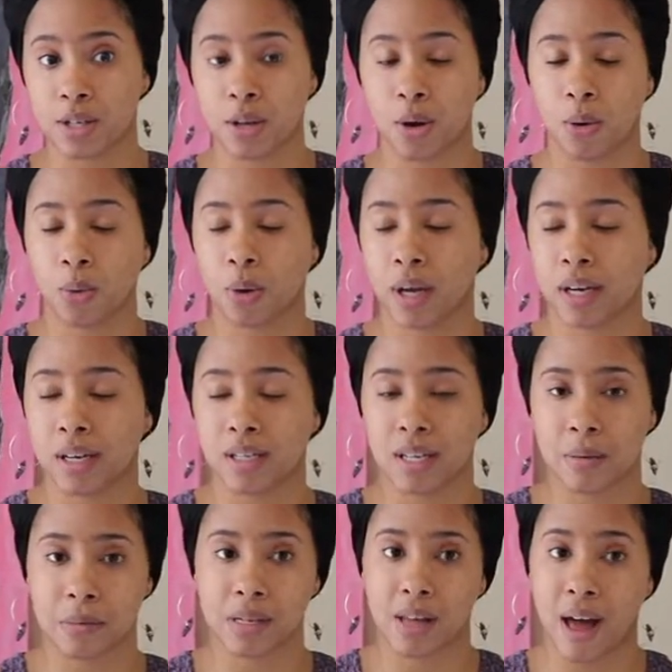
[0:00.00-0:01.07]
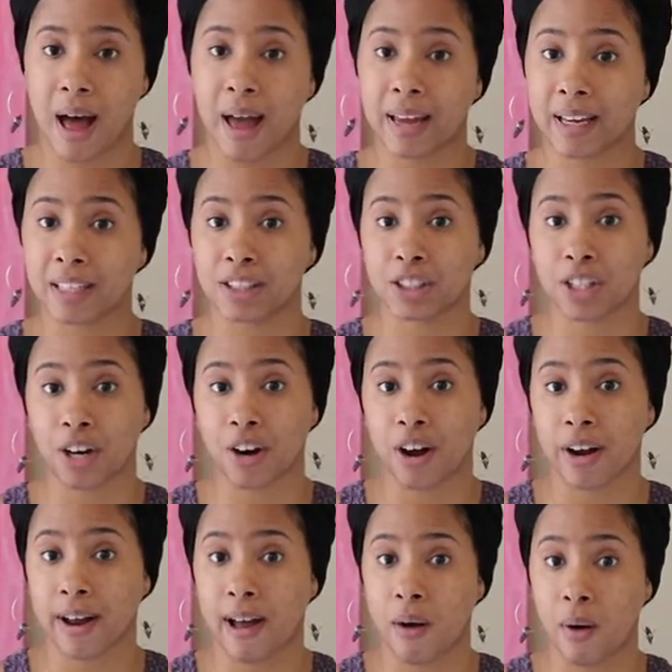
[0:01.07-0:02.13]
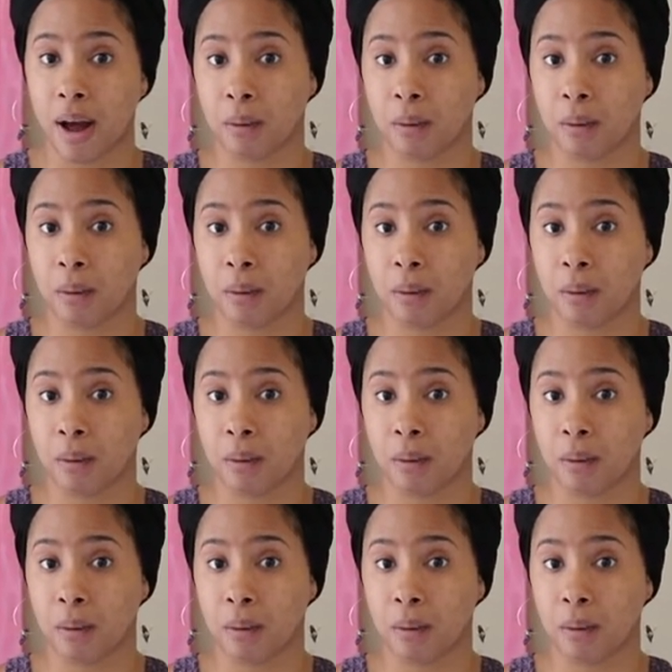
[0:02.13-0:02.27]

So any tips that I can share on how